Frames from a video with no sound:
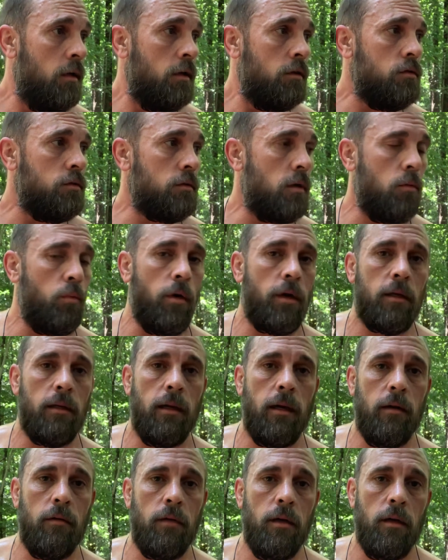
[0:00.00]
start working
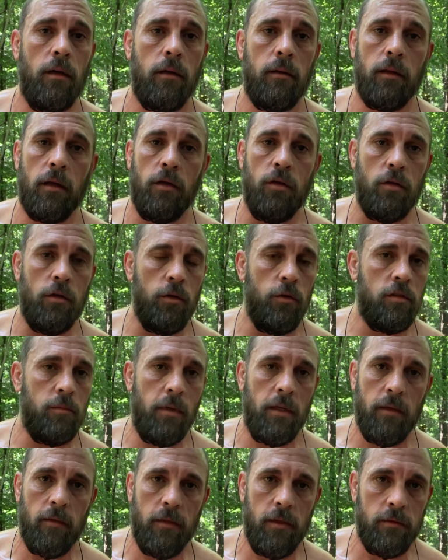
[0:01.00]
out. Now you can do as
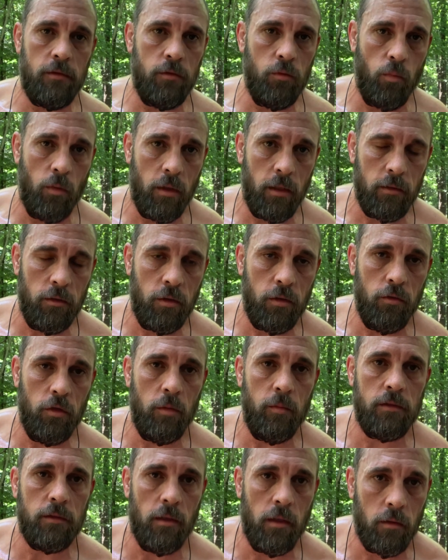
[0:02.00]
many of these as you want. You can do
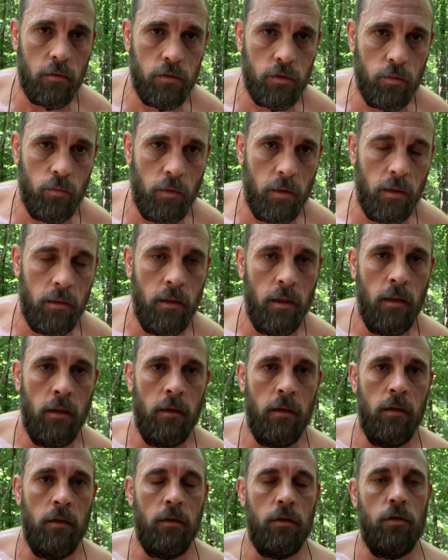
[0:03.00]
them as long as you want.
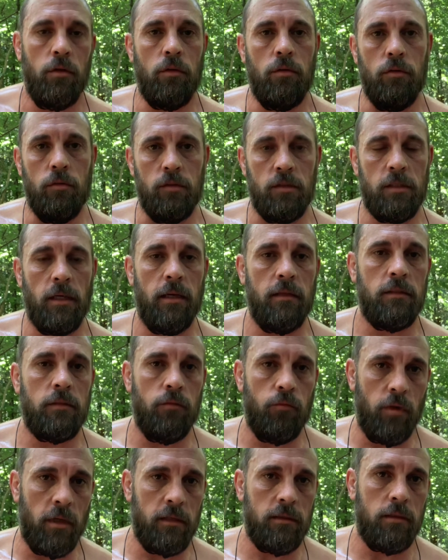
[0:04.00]
You can do sets and
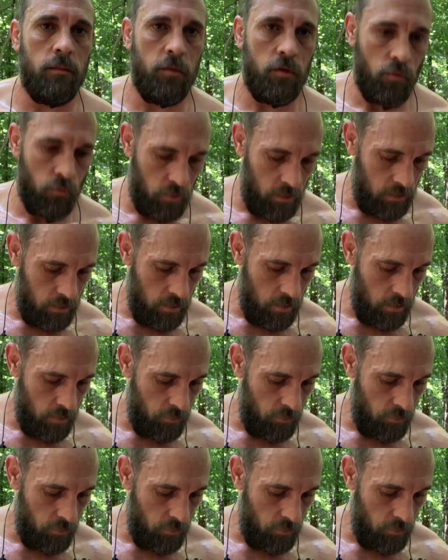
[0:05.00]
rest in between.